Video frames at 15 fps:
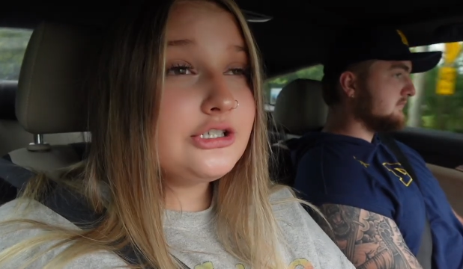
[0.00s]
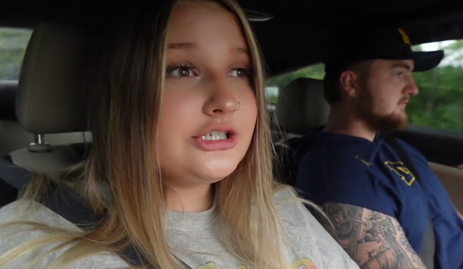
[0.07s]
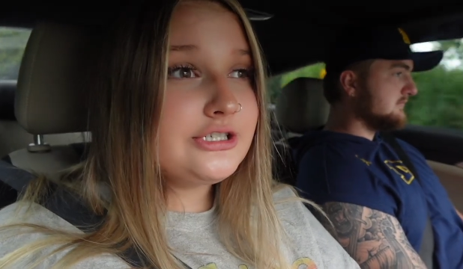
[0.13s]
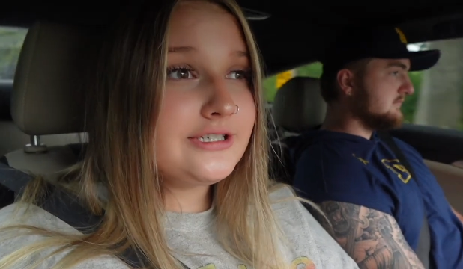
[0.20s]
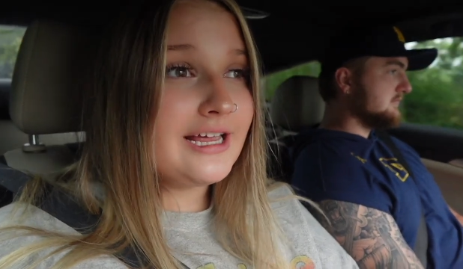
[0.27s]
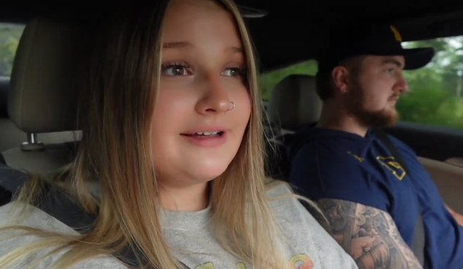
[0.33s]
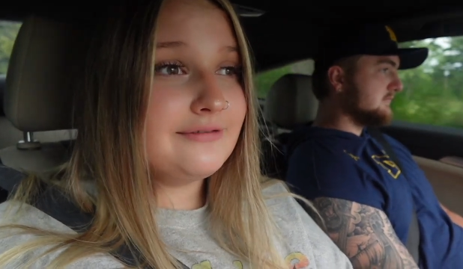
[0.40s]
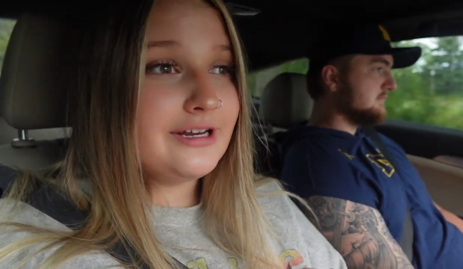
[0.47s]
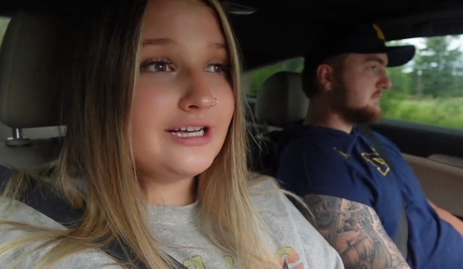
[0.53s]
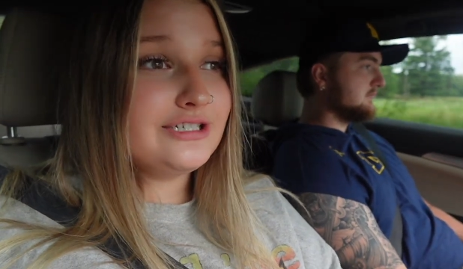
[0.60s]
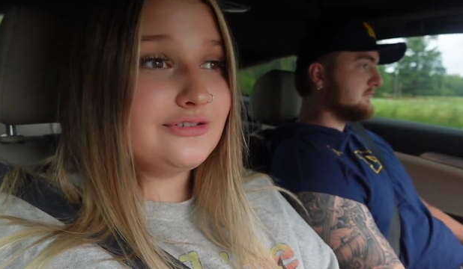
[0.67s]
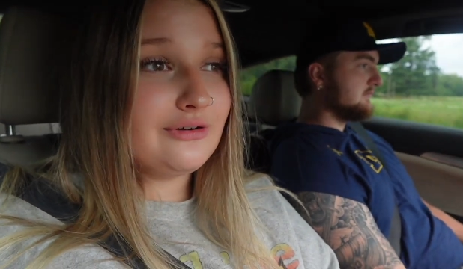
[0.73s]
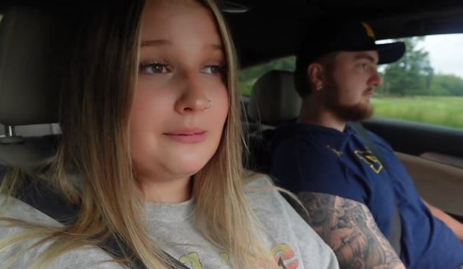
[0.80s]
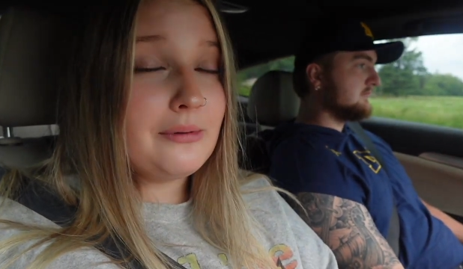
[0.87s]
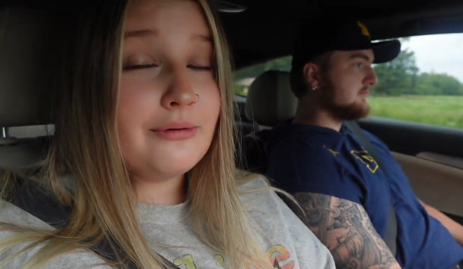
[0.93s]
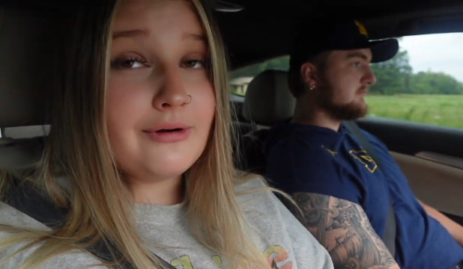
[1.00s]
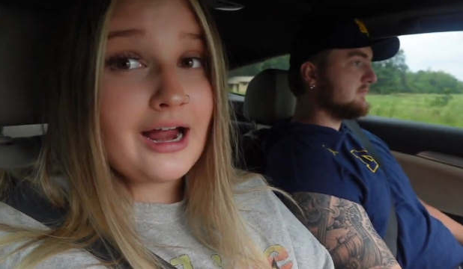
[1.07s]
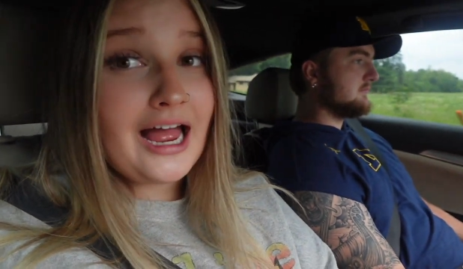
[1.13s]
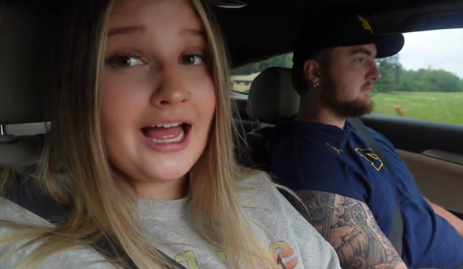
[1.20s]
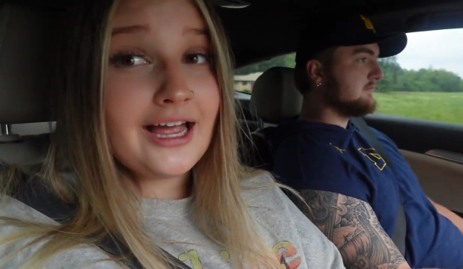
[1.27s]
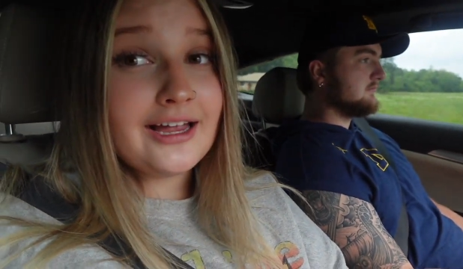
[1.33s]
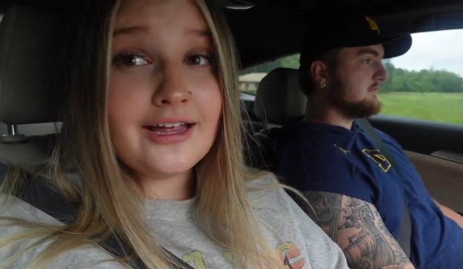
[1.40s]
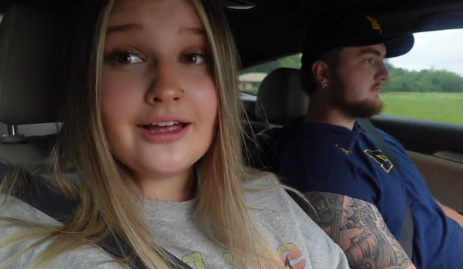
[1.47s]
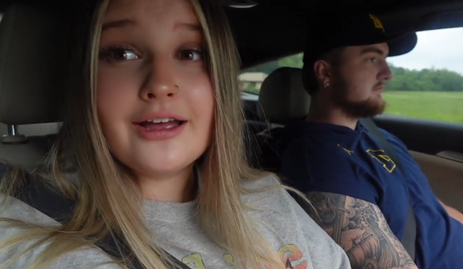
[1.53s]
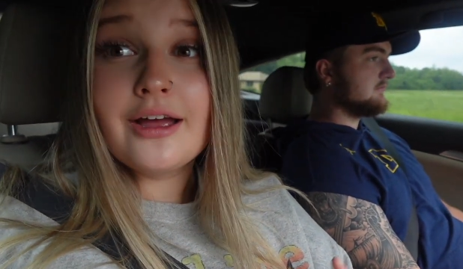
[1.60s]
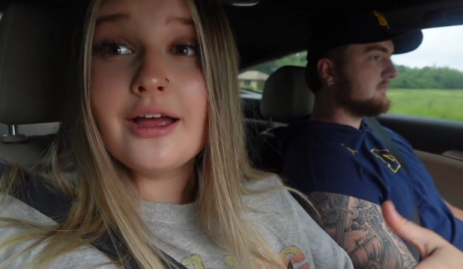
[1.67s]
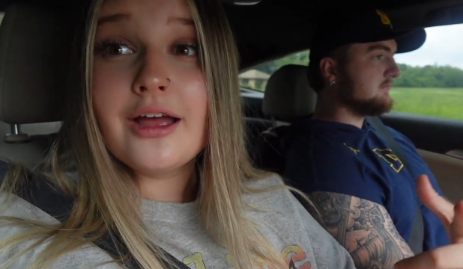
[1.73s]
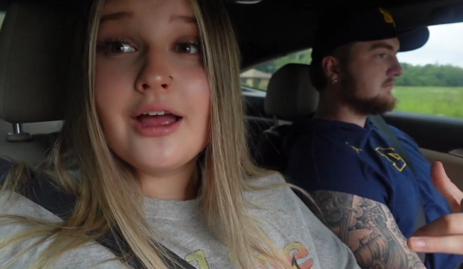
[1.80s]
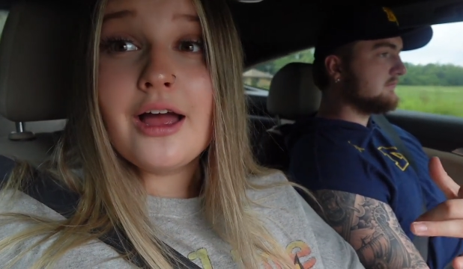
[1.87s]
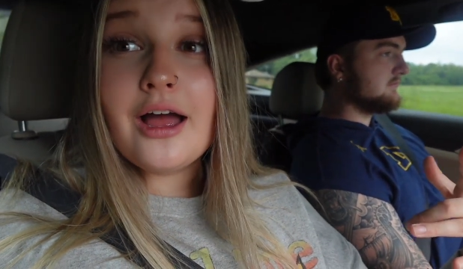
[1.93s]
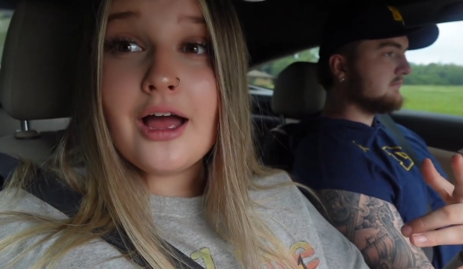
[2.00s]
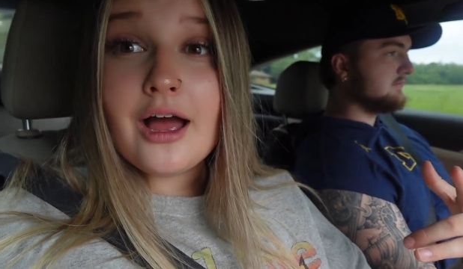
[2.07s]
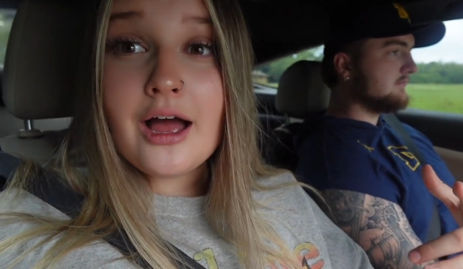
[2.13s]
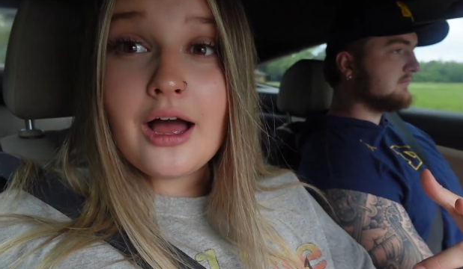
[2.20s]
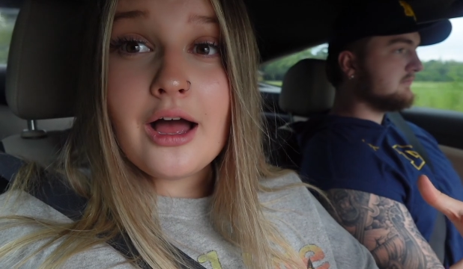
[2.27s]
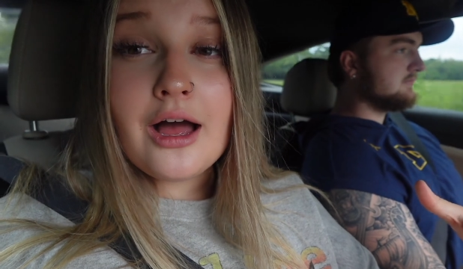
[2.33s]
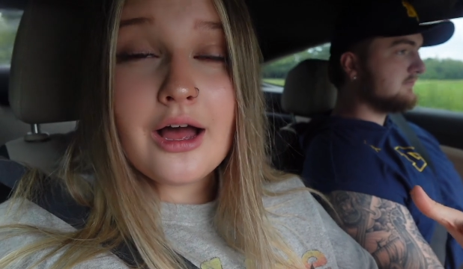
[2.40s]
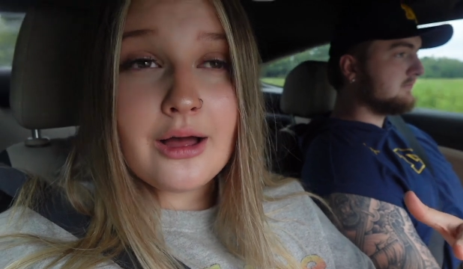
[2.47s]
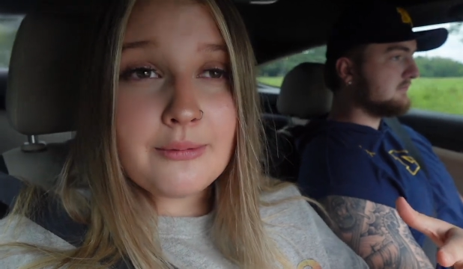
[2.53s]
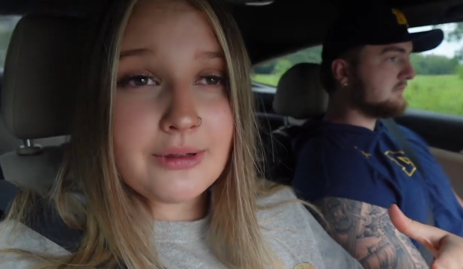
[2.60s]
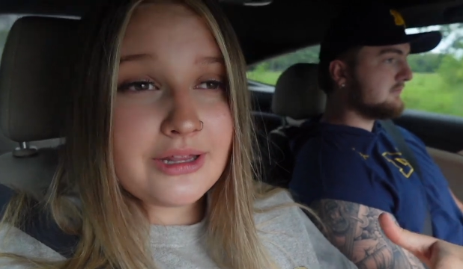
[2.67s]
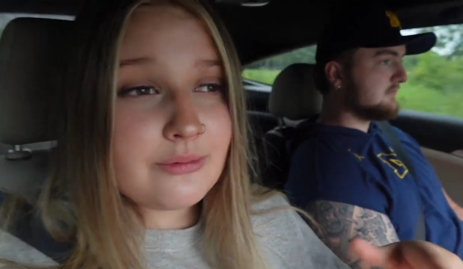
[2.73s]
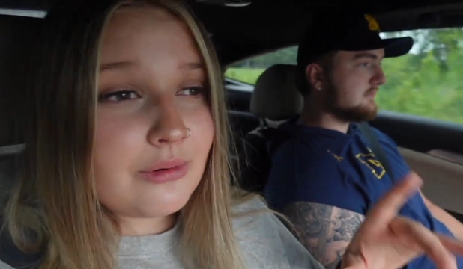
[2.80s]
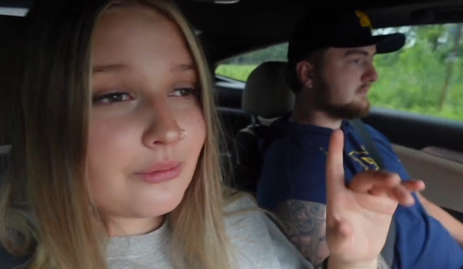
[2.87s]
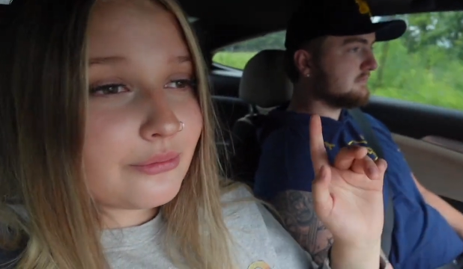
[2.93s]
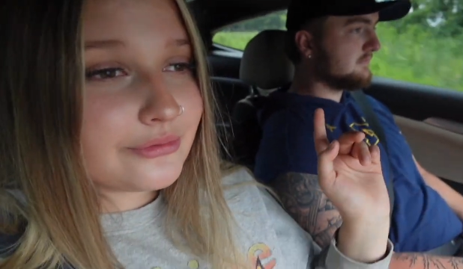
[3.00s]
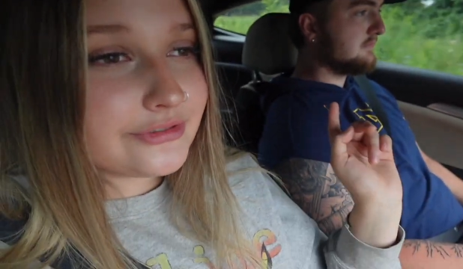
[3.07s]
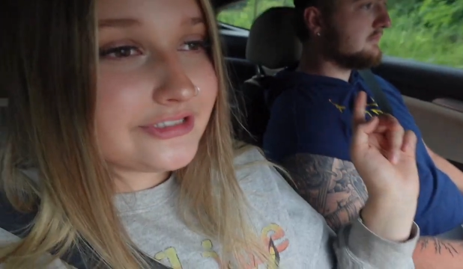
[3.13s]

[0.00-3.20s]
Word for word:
Speaker 1: just saved us from a wreck. Um, and then what were we